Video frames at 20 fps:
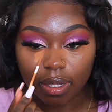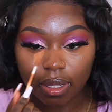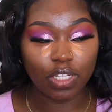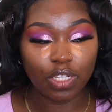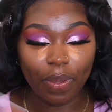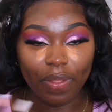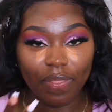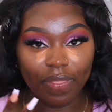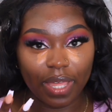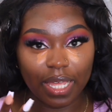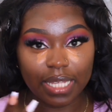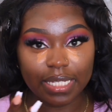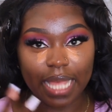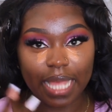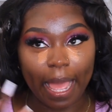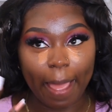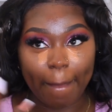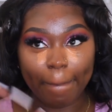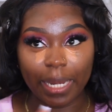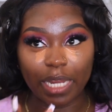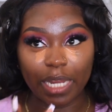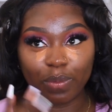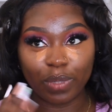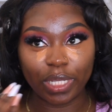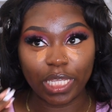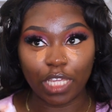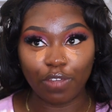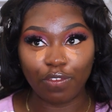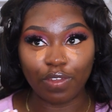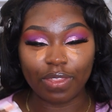Doing this, I believe, will
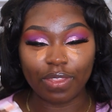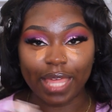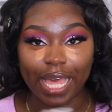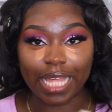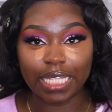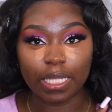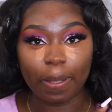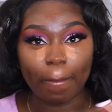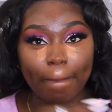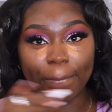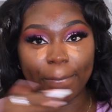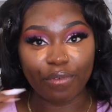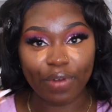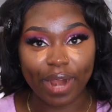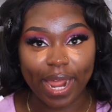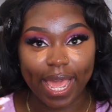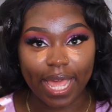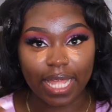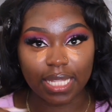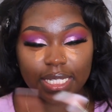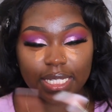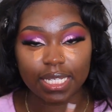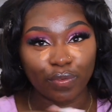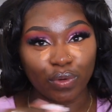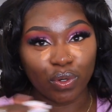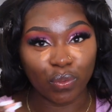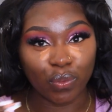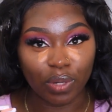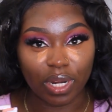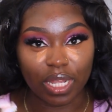give you that bright,
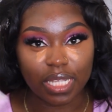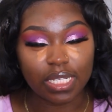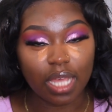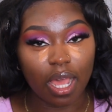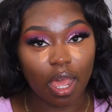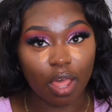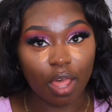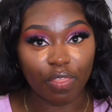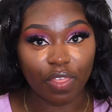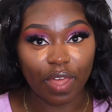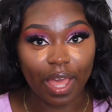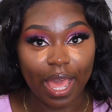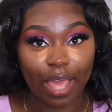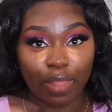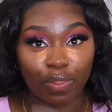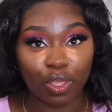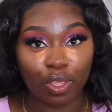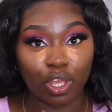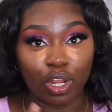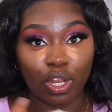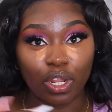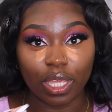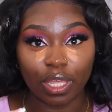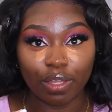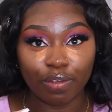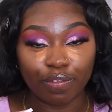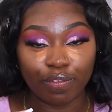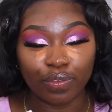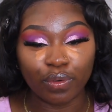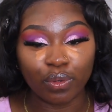flawless under eye that you're
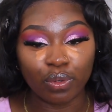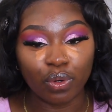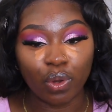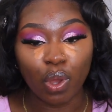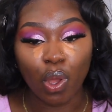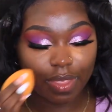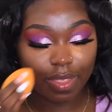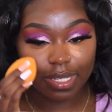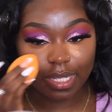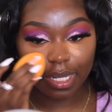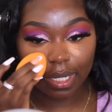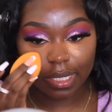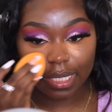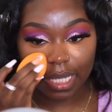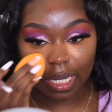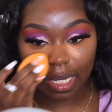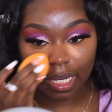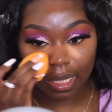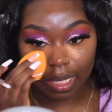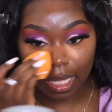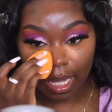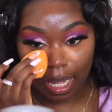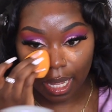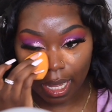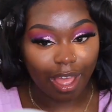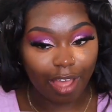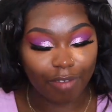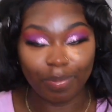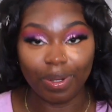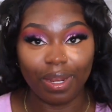looking for. This is a new technique
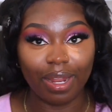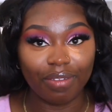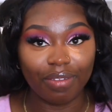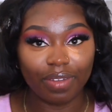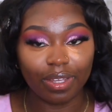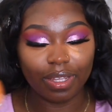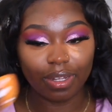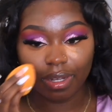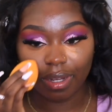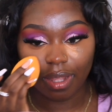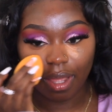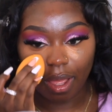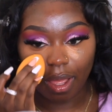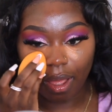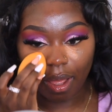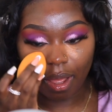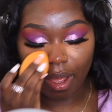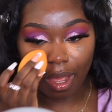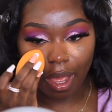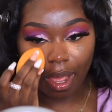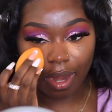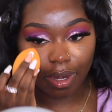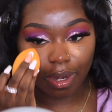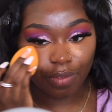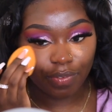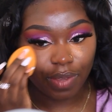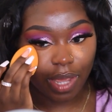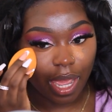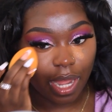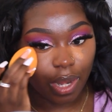that I've been loving. I don't
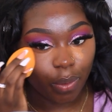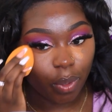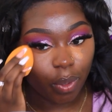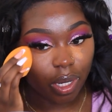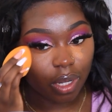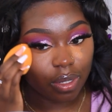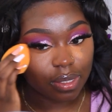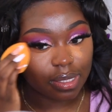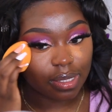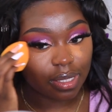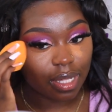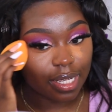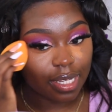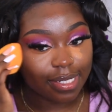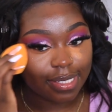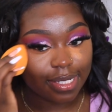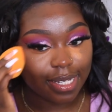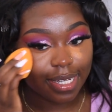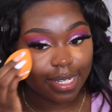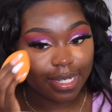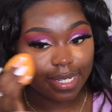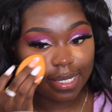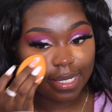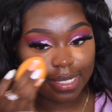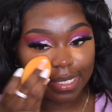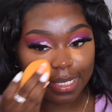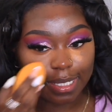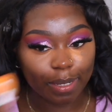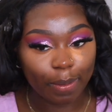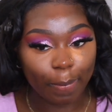know if anyone else does
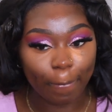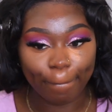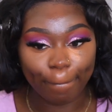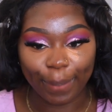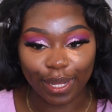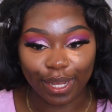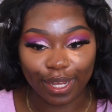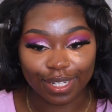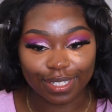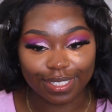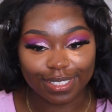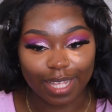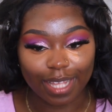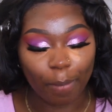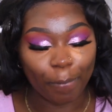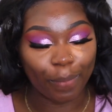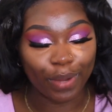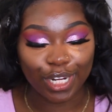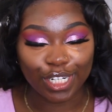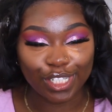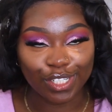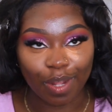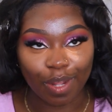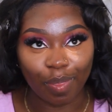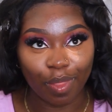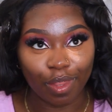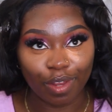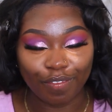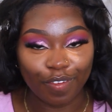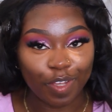this, but I'm pretty sure
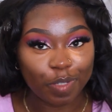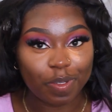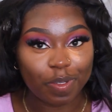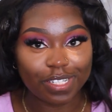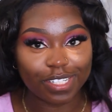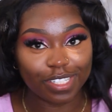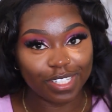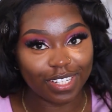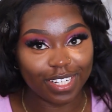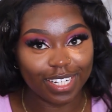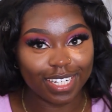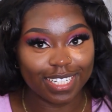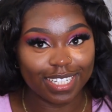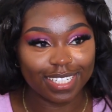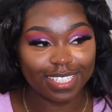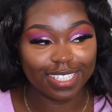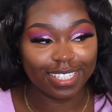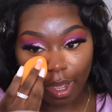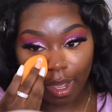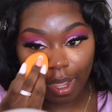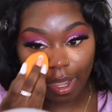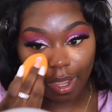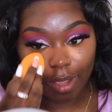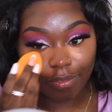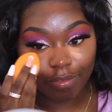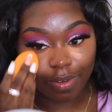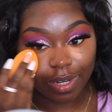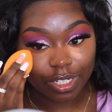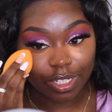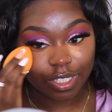I'm not the first person to do this. I
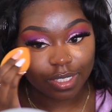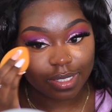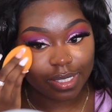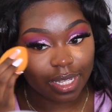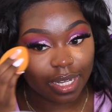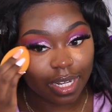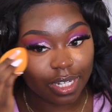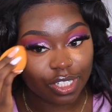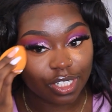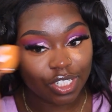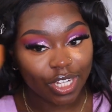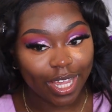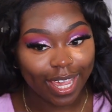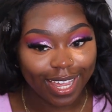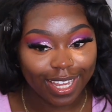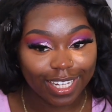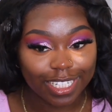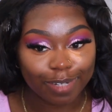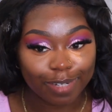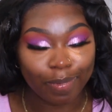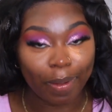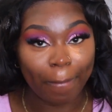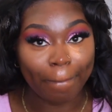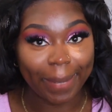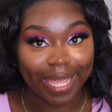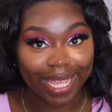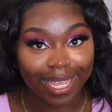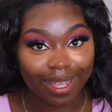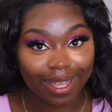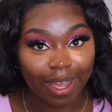really should seen a change in my
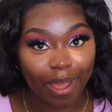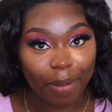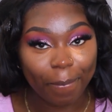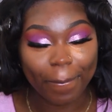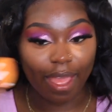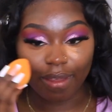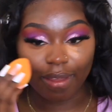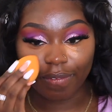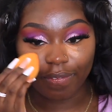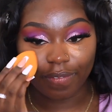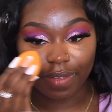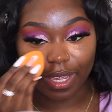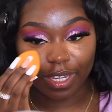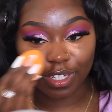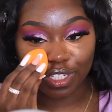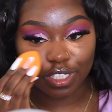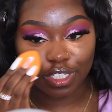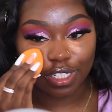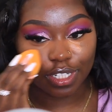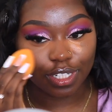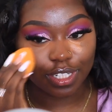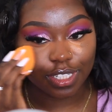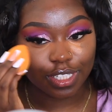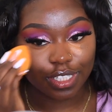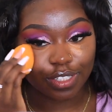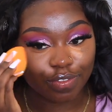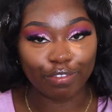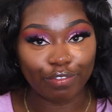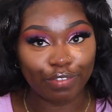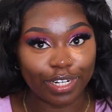makeup. Everything just
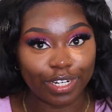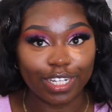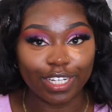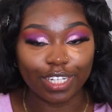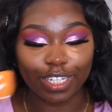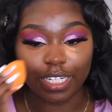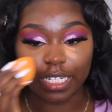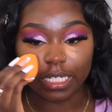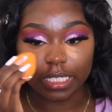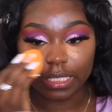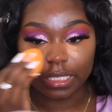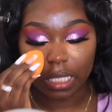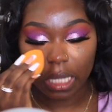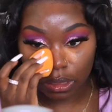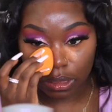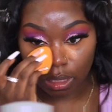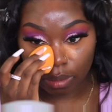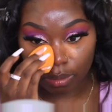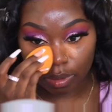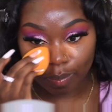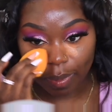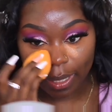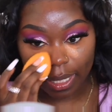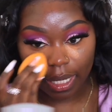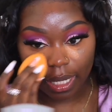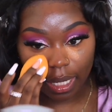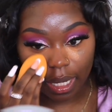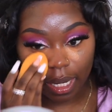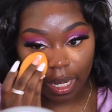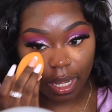looks really good. So I'm just
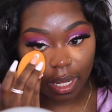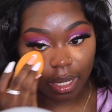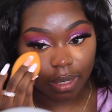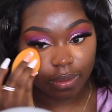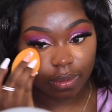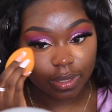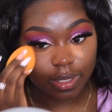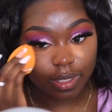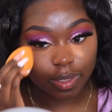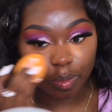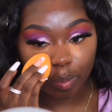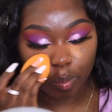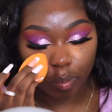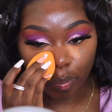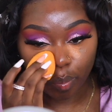blending that out.